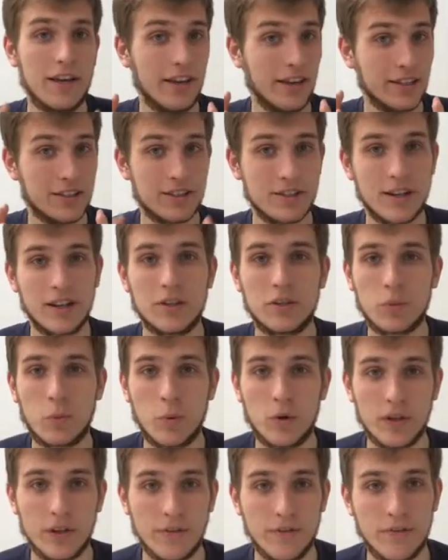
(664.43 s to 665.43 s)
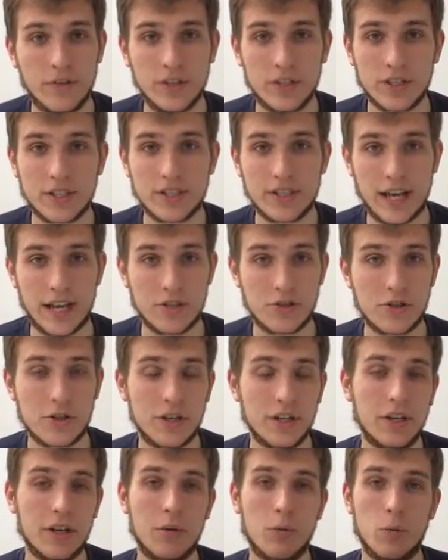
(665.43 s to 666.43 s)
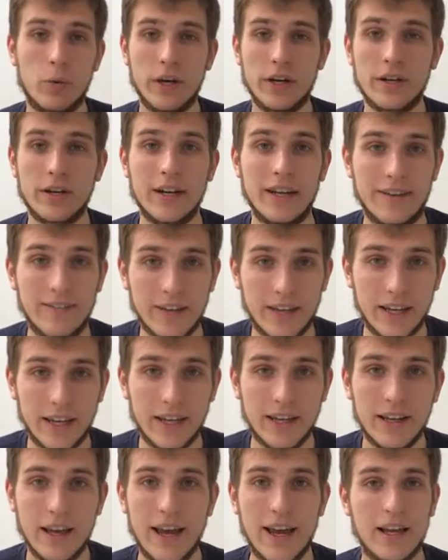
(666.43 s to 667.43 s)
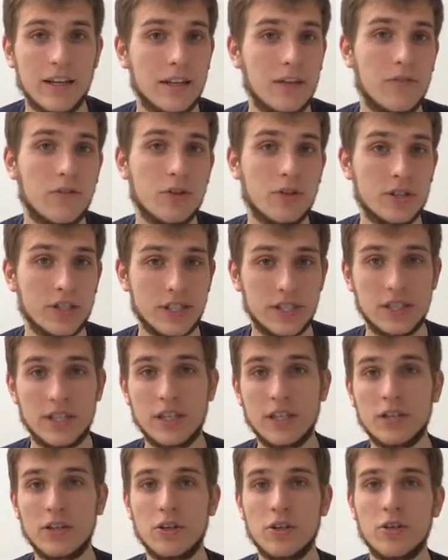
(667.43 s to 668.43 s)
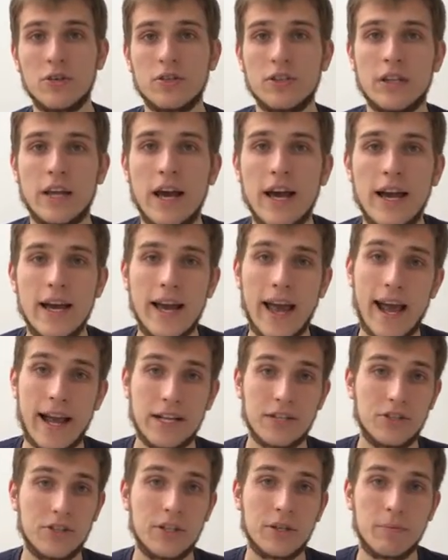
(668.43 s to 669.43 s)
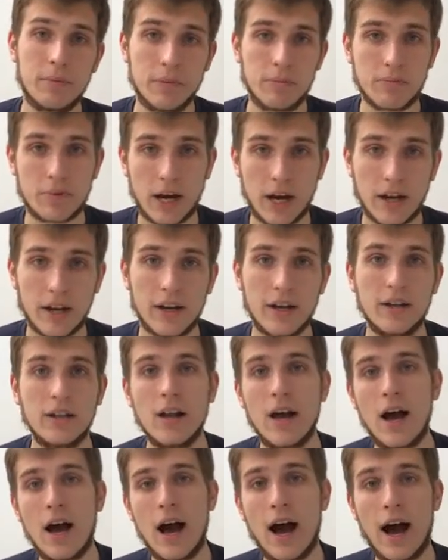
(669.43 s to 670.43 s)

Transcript: it's 21st century we are living in, and if you're still using HTTP protocol,